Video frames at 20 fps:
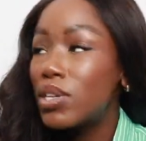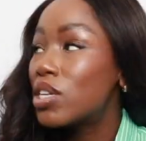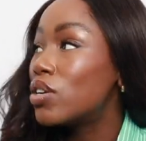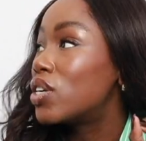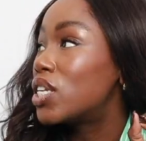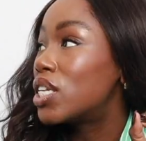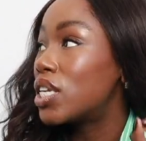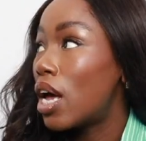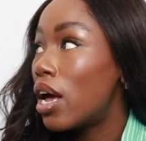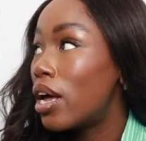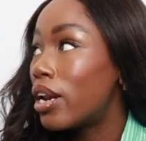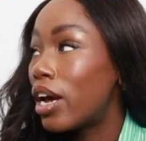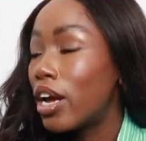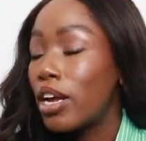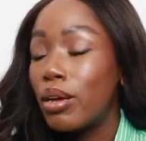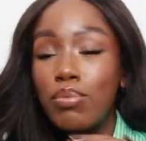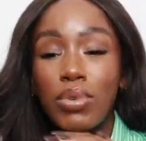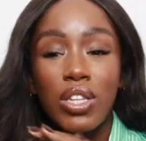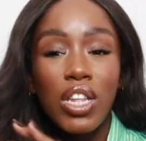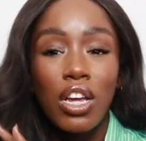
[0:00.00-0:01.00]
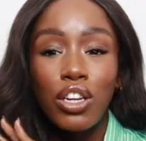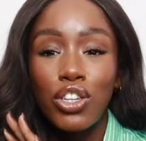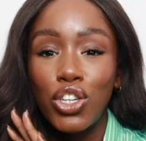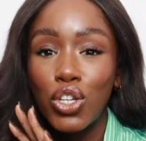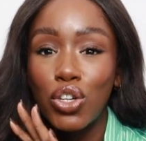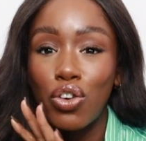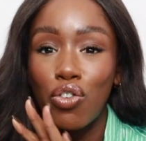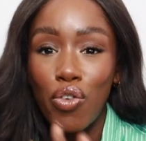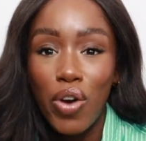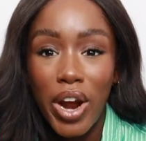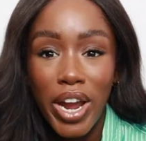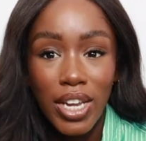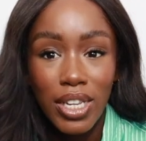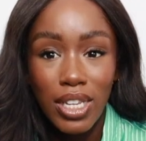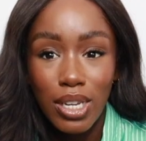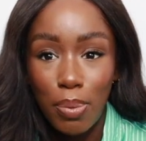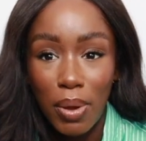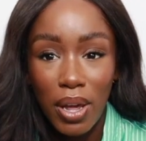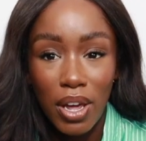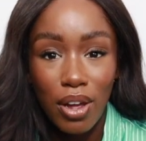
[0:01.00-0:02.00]
There are certain items that are just great
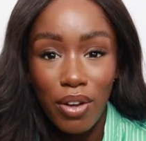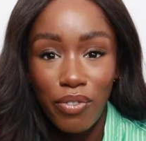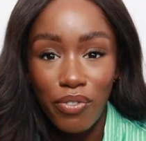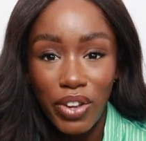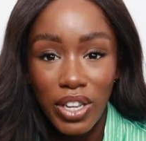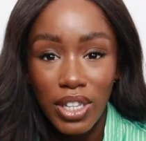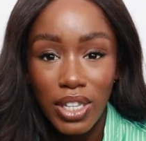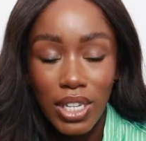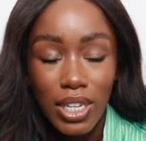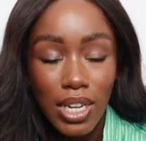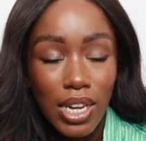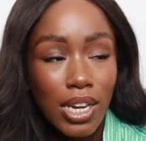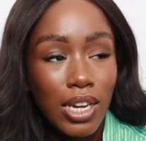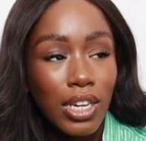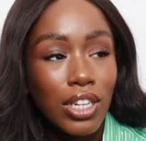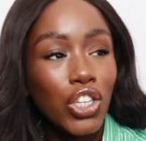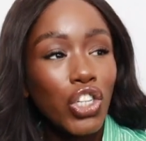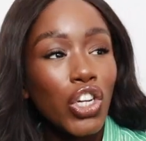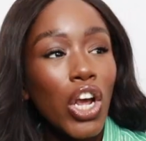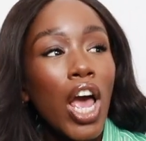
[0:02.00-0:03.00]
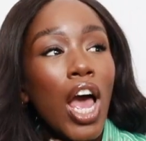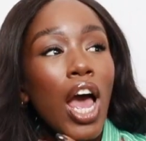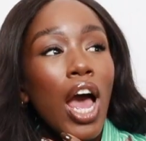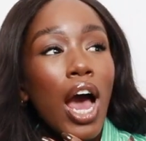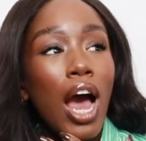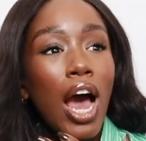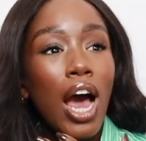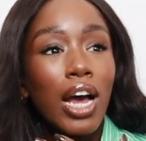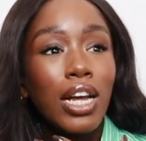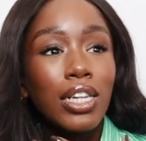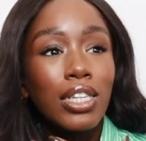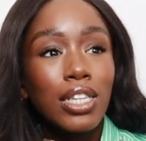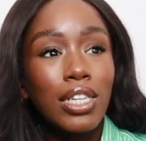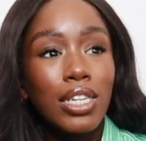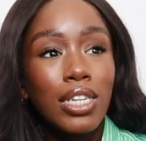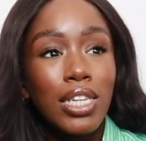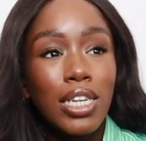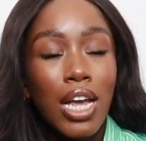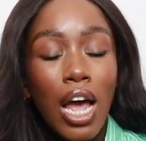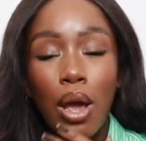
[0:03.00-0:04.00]
to pick up vintage.
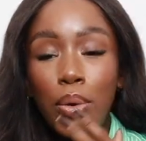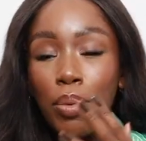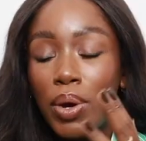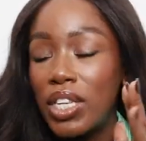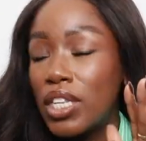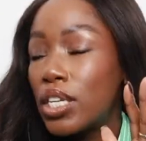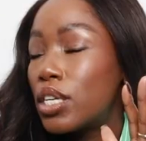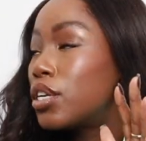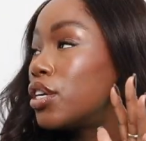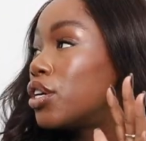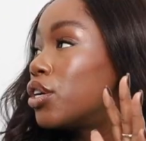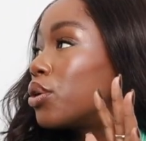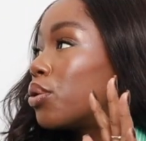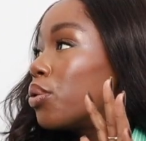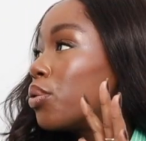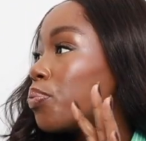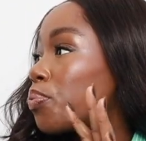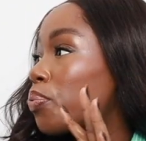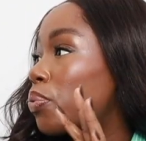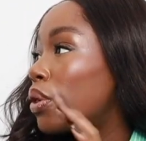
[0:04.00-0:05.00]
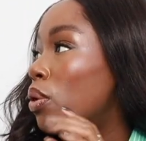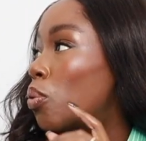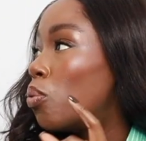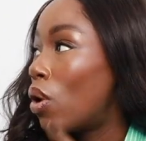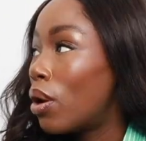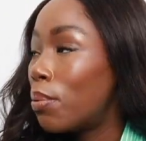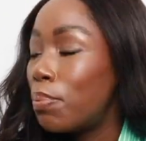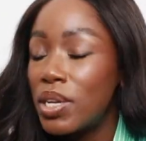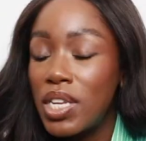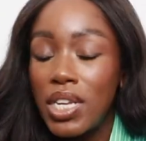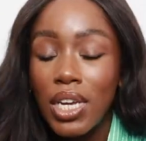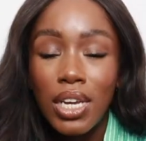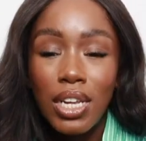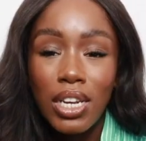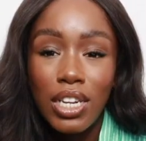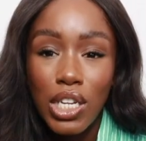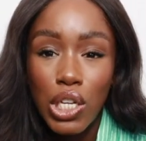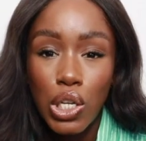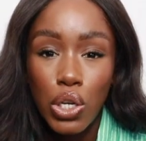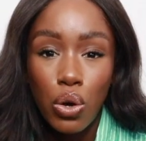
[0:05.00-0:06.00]
And I went to one
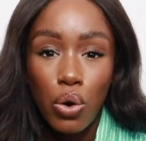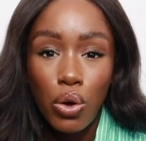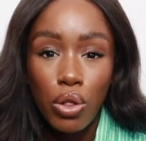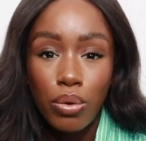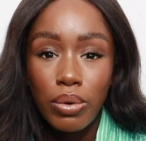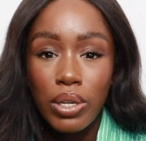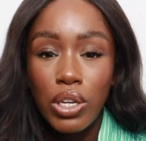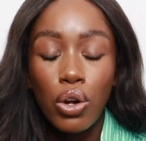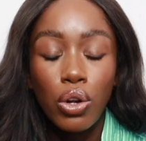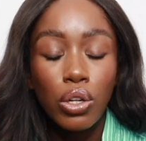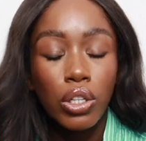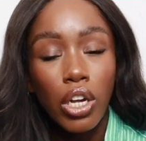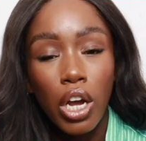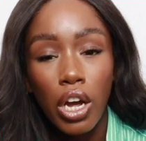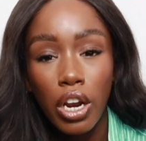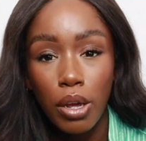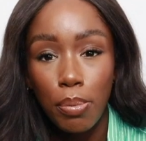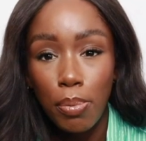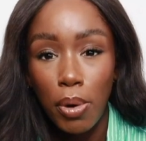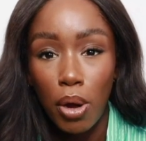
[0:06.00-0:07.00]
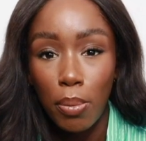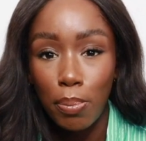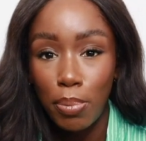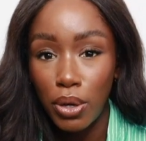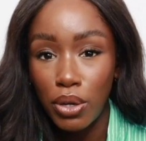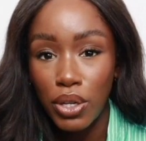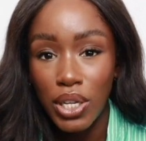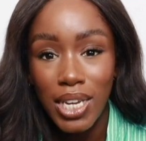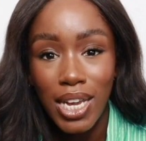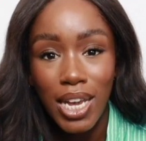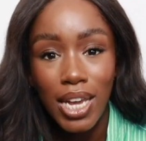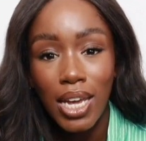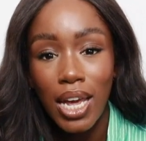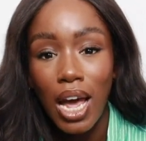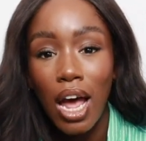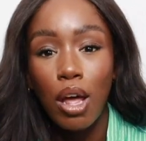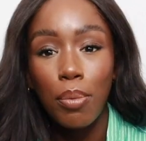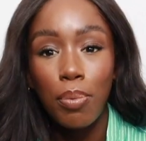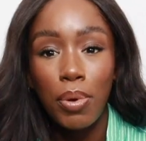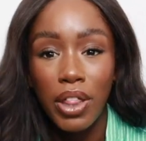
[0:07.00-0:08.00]
particular store that was called Honey Pot Boutique.
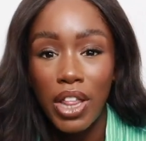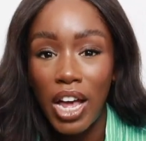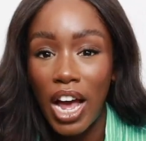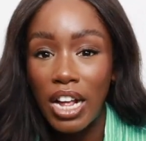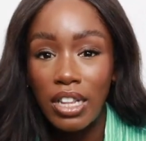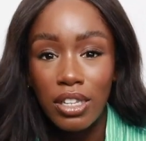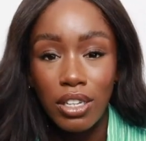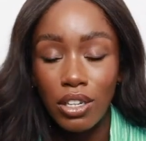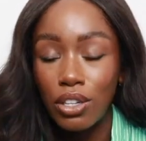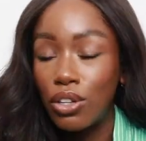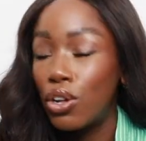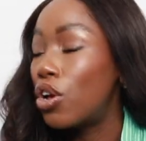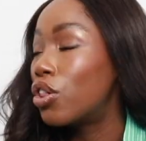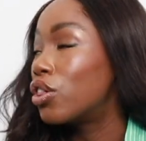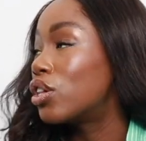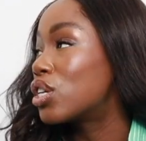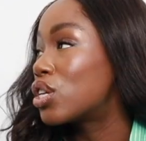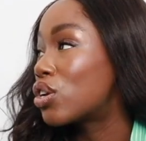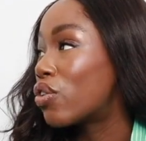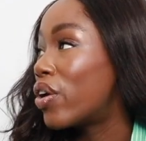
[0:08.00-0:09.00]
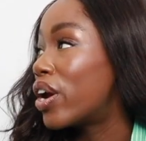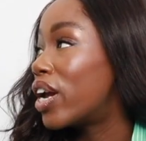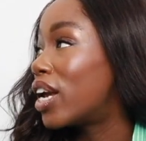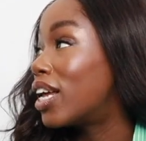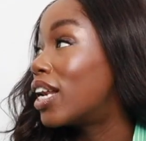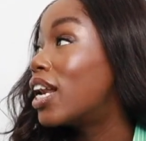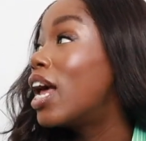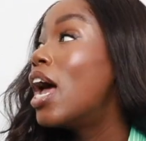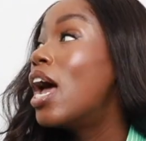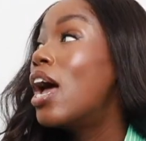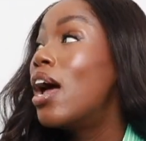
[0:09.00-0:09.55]
I'll put the handle on the screen.